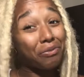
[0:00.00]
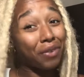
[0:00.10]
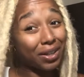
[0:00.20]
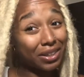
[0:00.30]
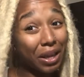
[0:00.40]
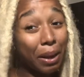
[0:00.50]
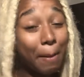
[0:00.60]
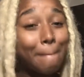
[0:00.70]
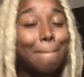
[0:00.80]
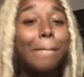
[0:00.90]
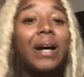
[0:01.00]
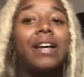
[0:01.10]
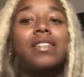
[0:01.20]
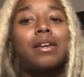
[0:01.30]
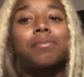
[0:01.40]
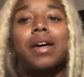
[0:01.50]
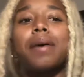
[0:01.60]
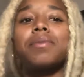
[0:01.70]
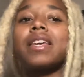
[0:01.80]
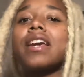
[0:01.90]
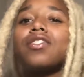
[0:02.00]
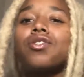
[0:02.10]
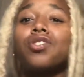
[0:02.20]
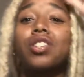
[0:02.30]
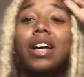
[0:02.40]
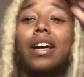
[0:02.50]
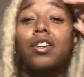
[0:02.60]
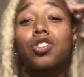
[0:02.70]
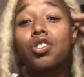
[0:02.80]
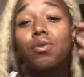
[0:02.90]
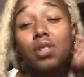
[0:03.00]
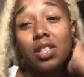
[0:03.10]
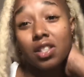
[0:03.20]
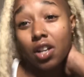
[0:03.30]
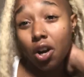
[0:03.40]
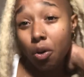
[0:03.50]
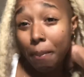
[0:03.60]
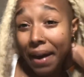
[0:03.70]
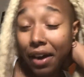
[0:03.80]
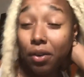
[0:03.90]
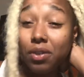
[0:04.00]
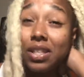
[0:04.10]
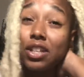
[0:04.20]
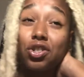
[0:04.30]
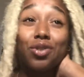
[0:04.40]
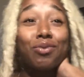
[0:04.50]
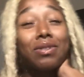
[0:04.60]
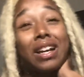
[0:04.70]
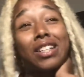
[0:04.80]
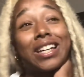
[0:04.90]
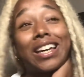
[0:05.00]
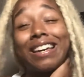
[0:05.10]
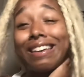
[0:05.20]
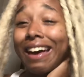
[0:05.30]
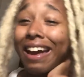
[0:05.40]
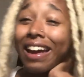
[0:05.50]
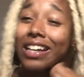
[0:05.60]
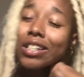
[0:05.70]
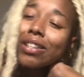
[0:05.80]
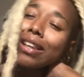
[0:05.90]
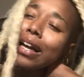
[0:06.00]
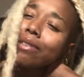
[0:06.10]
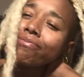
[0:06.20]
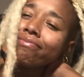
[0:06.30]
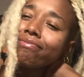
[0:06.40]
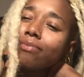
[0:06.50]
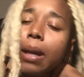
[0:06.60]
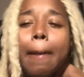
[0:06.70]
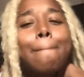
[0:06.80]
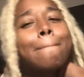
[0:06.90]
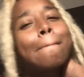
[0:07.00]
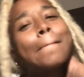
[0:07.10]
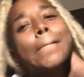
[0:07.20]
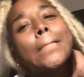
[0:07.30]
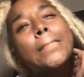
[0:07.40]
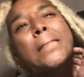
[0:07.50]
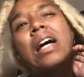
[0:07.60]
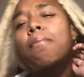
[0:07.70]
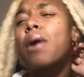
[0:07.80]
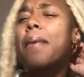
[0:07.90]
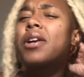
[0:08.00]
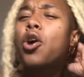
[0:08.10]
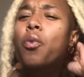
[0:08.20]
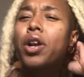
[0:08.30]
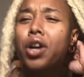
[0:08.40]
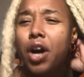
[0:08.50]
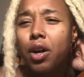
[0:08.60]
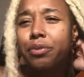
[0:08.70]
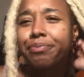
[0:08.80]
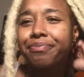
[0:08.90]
fucked up. But sometimes Cancer just kind of chooses their own battles. They choose not to engage. And they're like, probably don't want to go.